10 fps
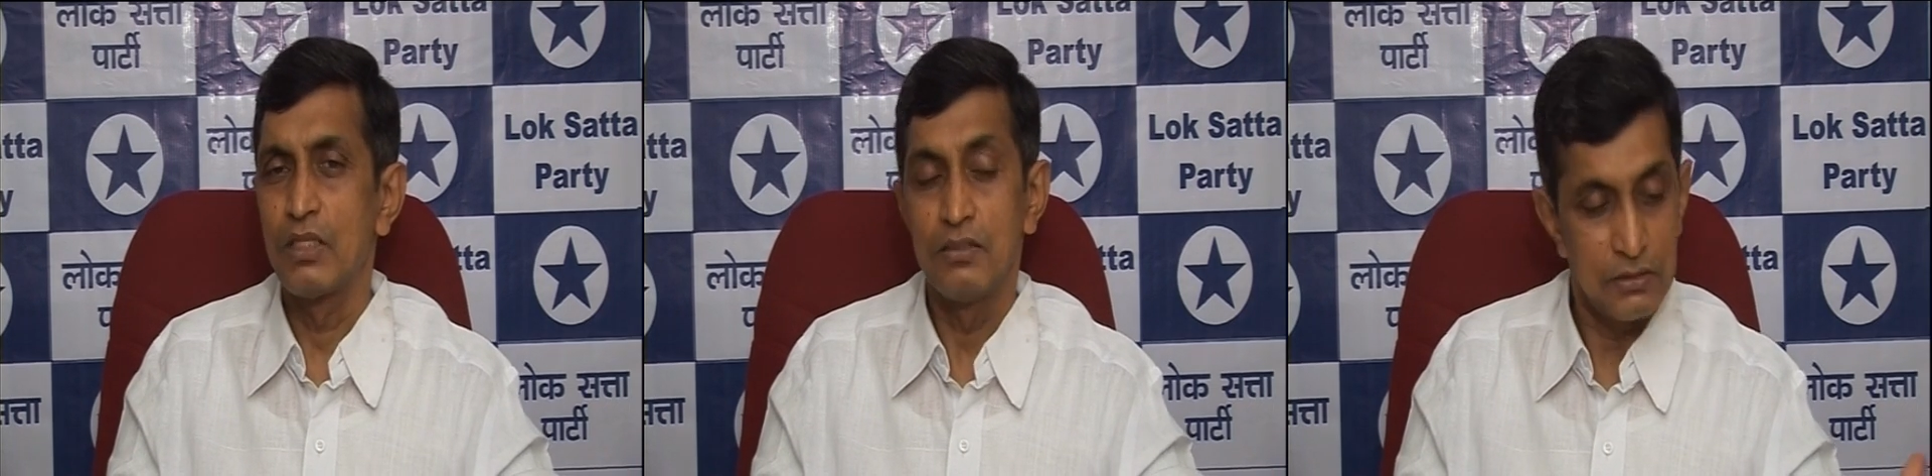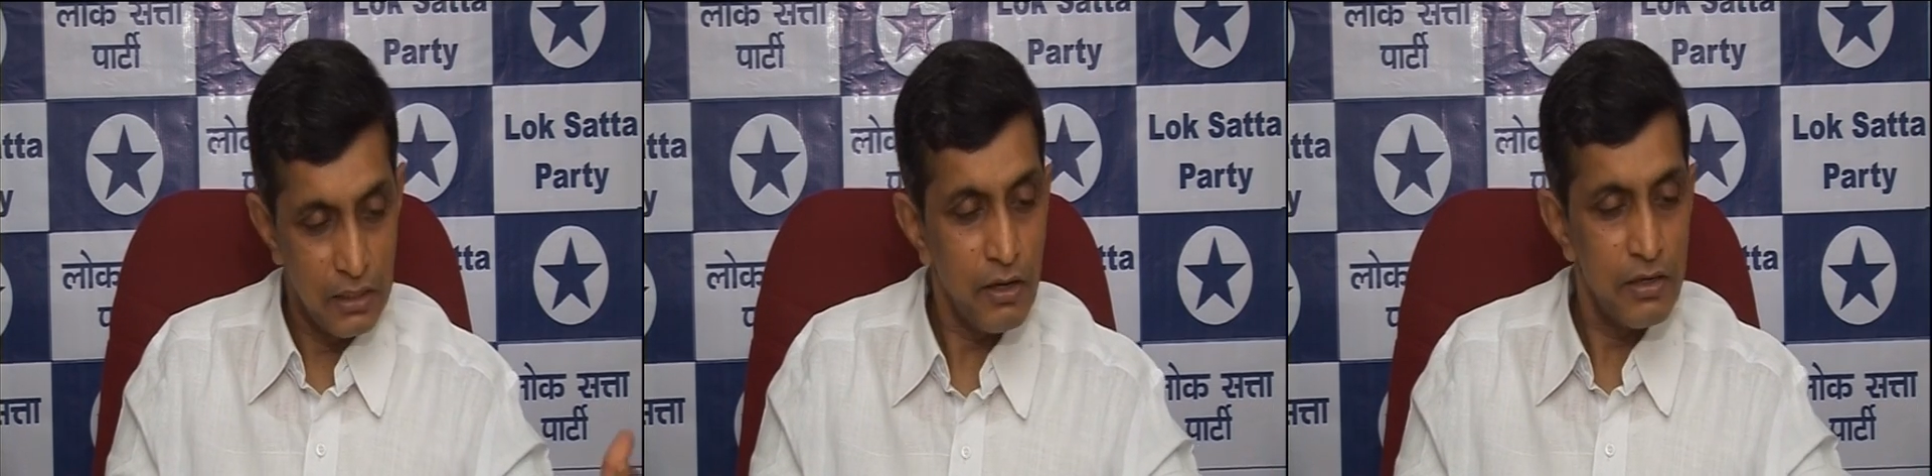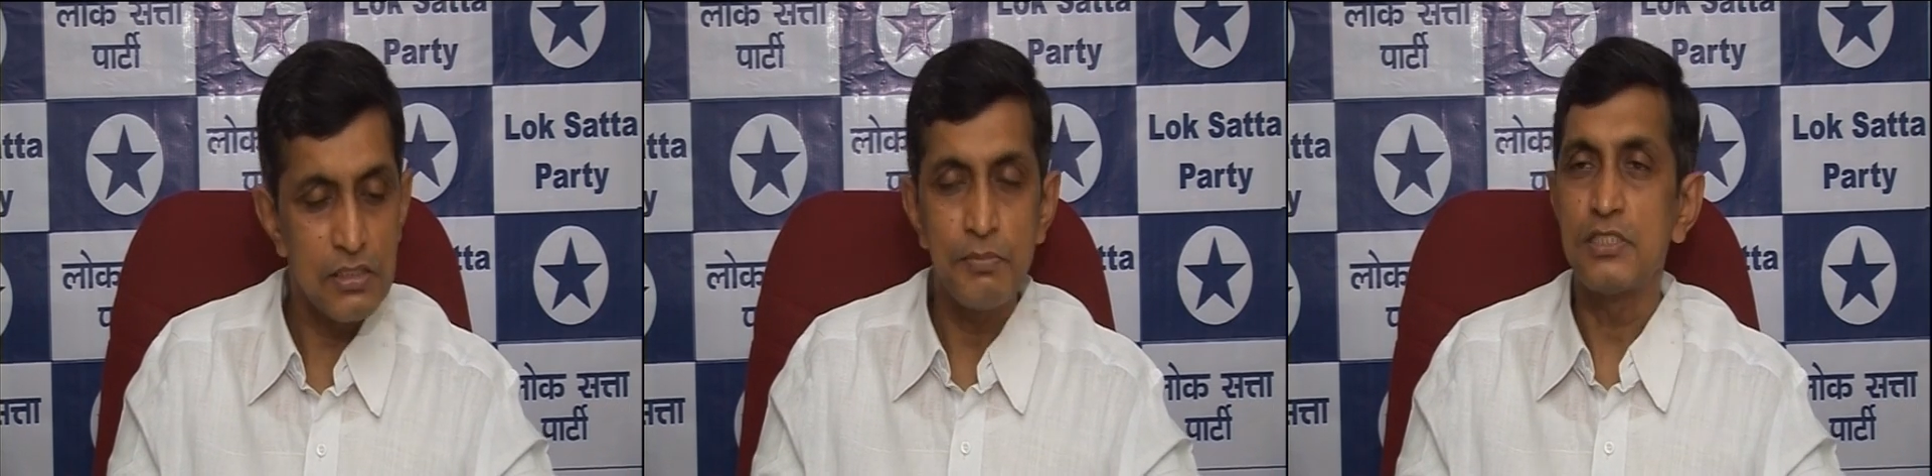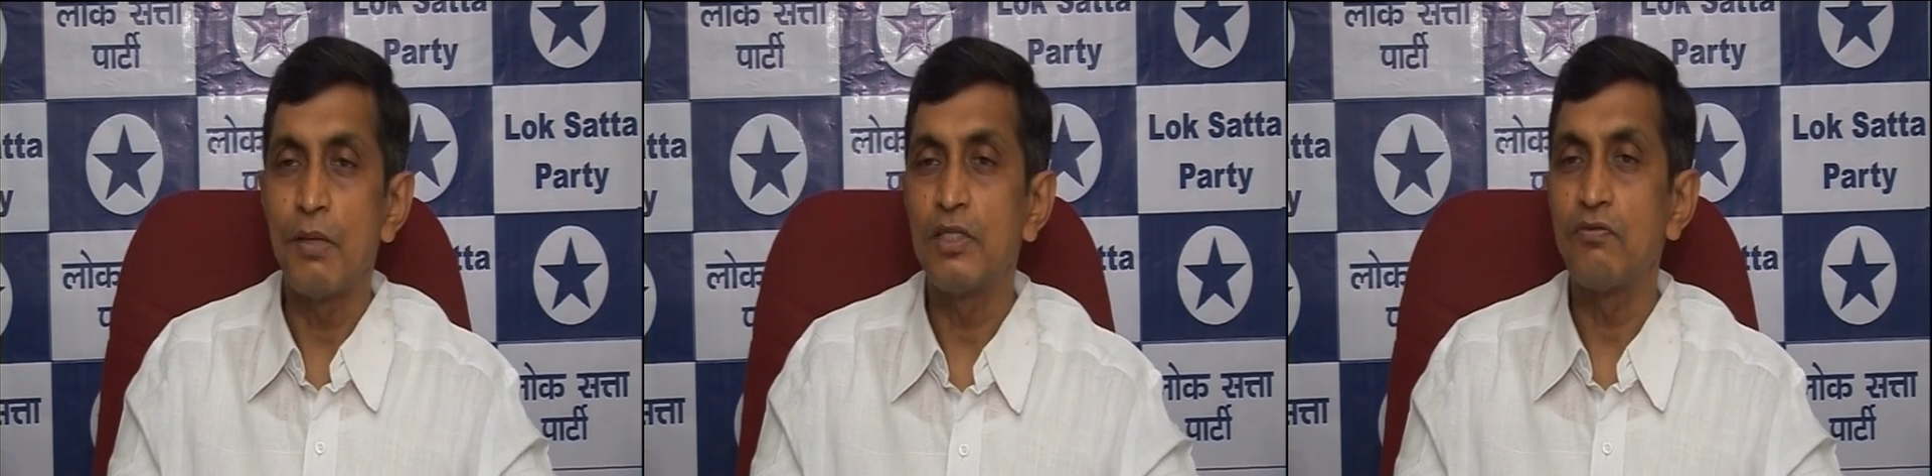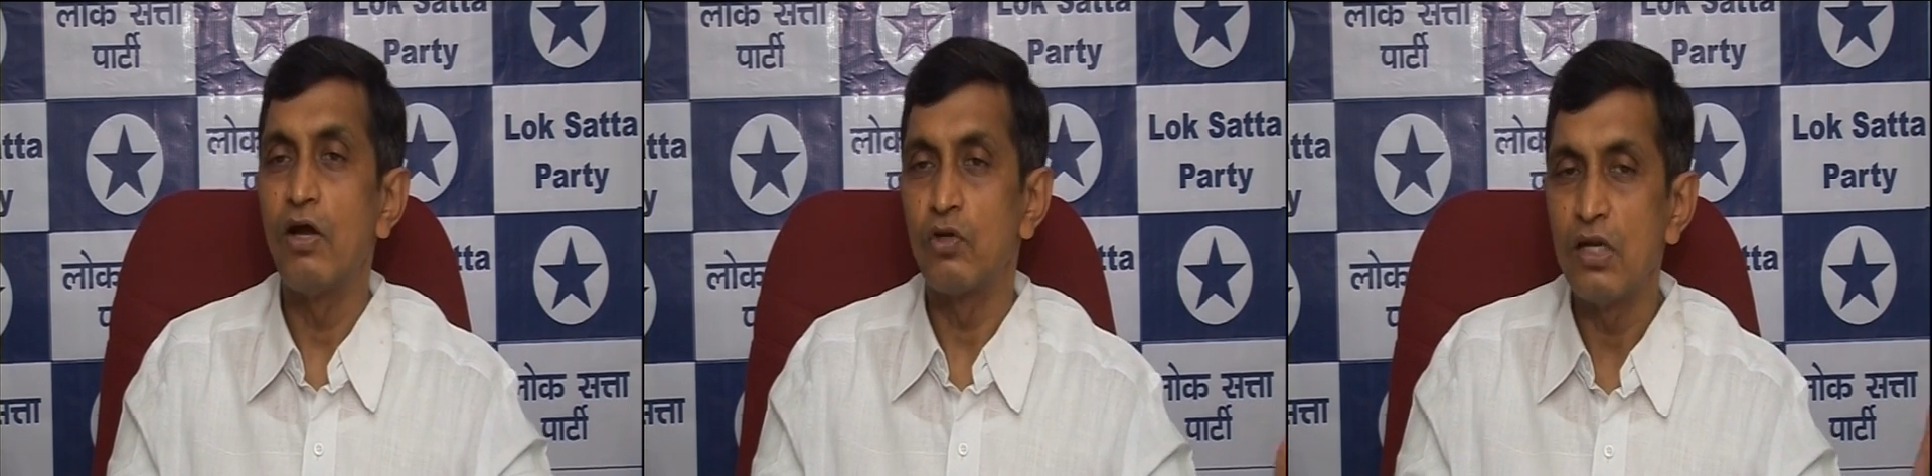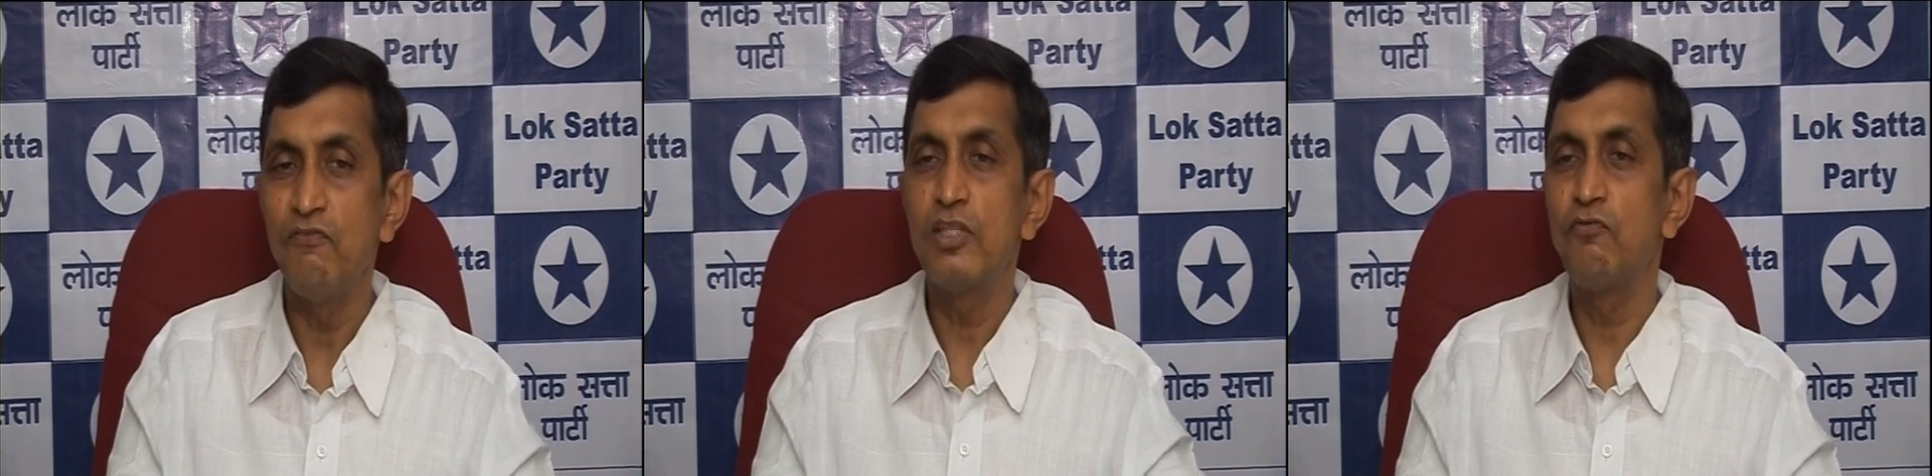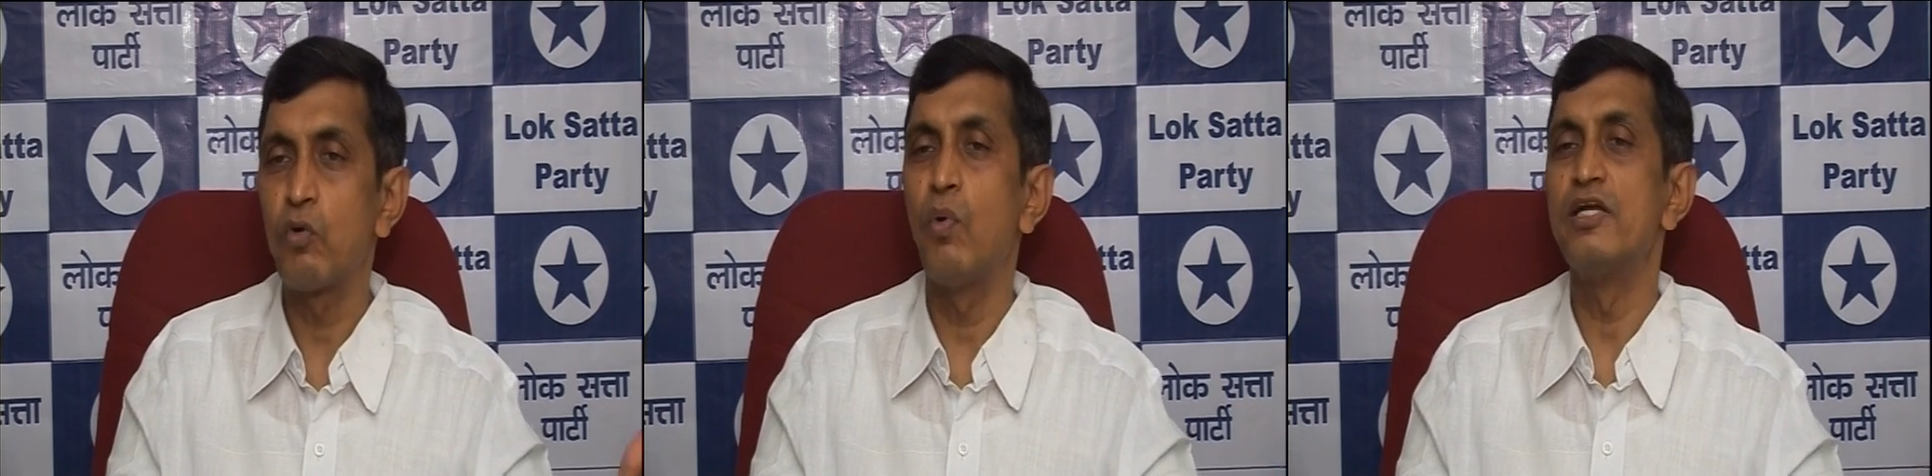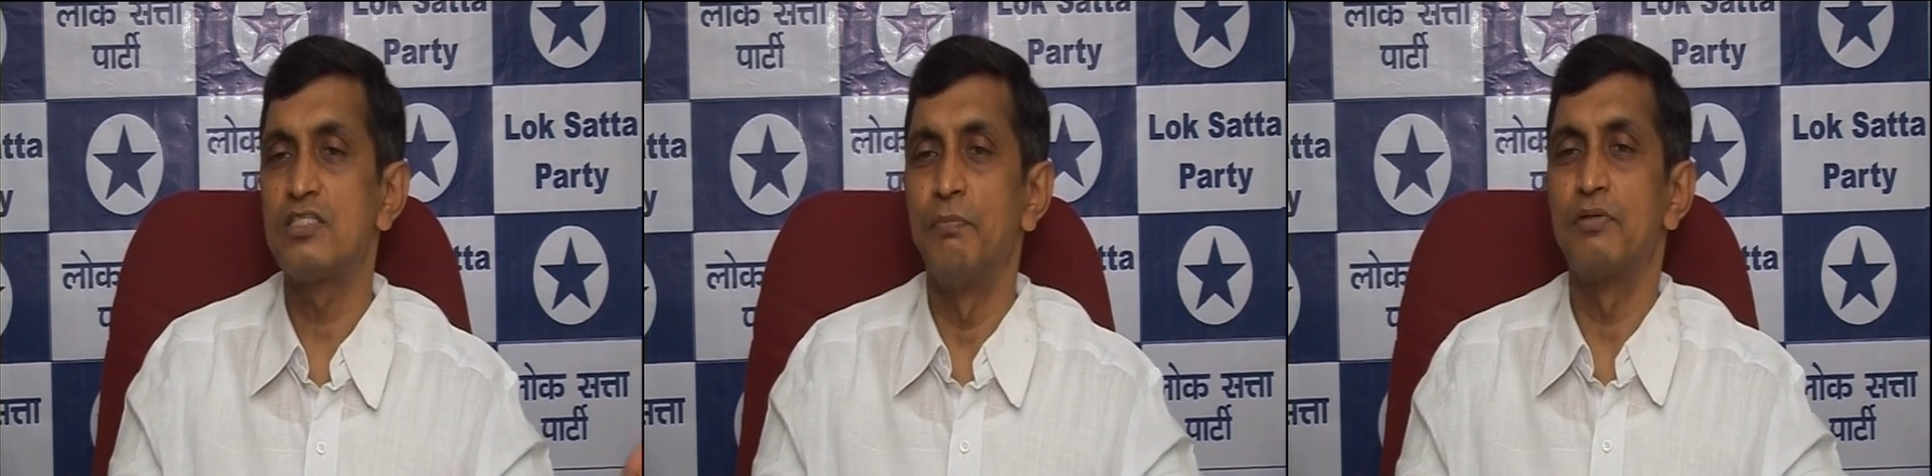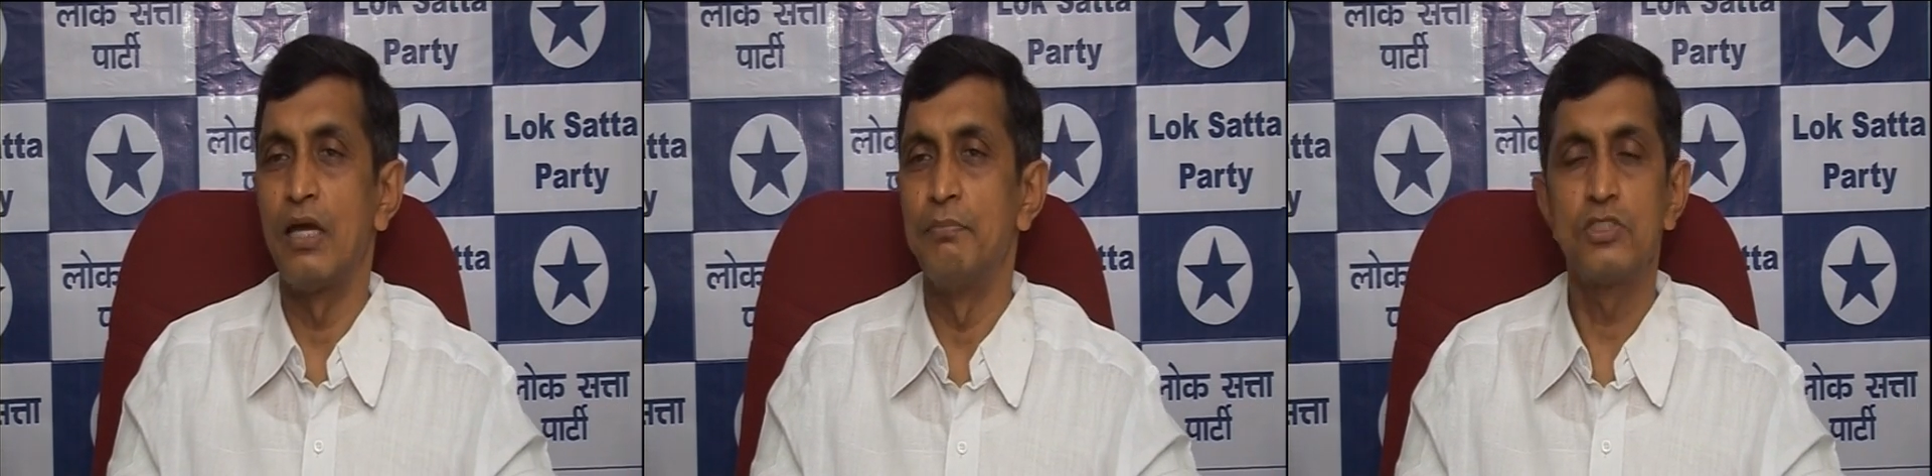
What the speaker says: that terrorism is something we have to live with for quite some time.